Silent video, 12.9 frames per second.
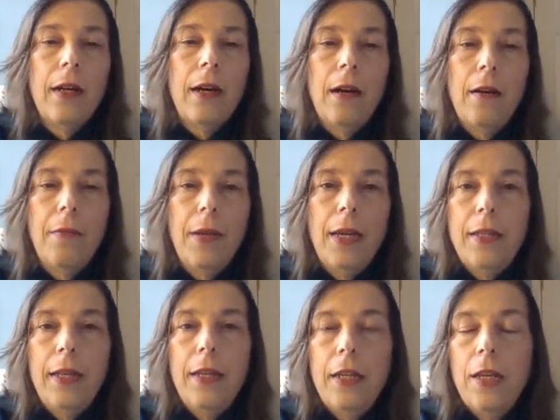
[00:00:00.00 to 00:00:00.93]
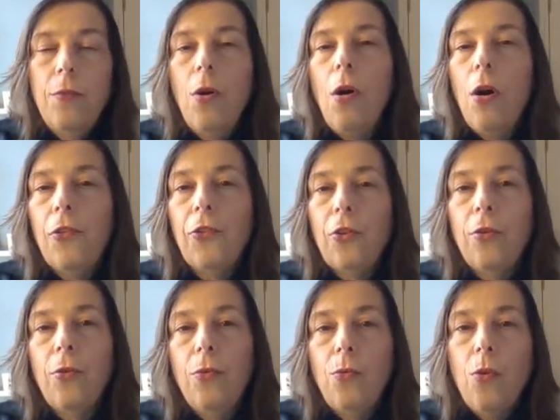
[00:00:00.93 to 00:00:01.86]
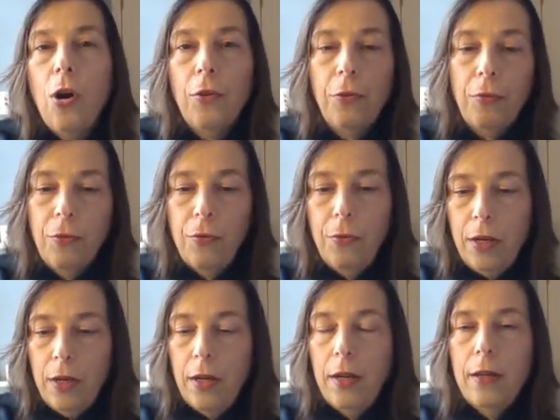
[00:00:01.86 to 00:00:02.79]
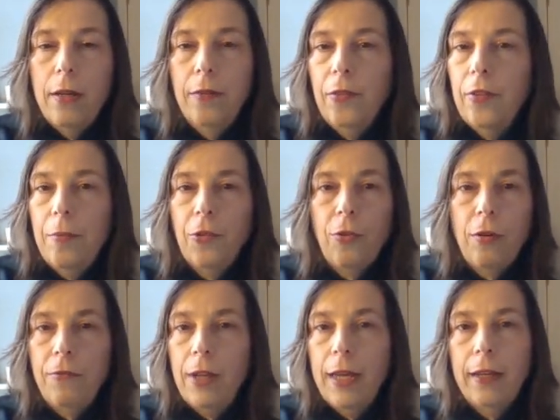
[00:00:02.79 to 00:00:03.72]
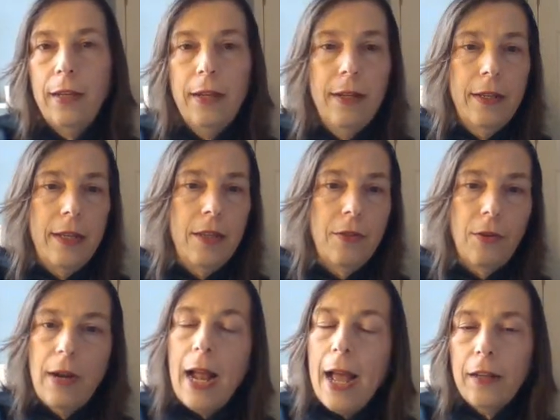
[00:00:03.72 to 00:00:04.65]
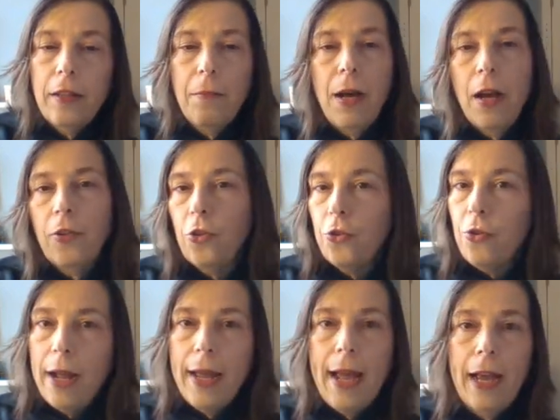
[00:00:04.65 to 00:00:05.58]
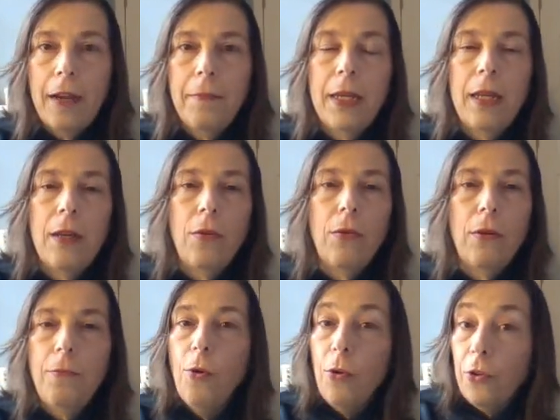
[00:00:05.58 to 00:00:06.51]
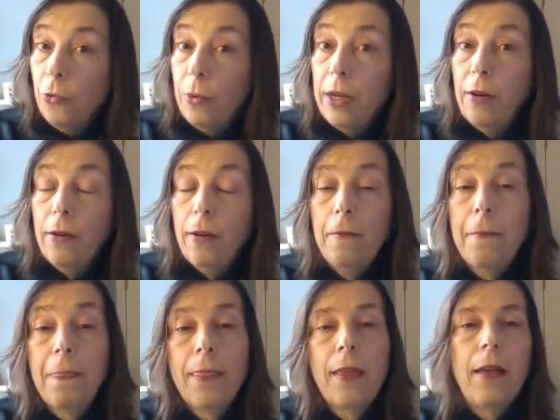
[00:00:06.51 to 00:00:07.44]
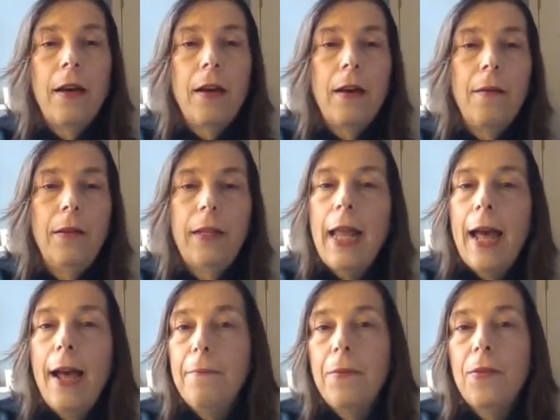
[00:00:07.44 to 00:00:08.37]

And then he will also walk through some sort of like either hack the box or try hack me or port swigger lab.